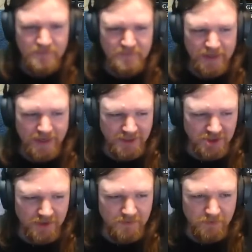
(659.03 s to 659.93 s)
And it's
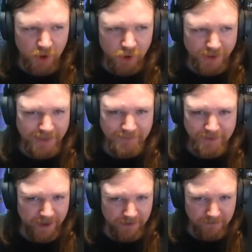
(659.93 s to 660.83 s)
a long
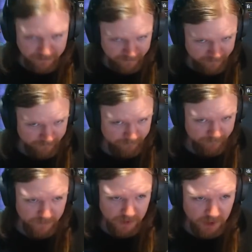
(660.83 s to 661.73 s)
campaign,
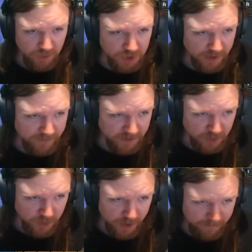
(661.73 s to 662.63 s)
usually if you do that.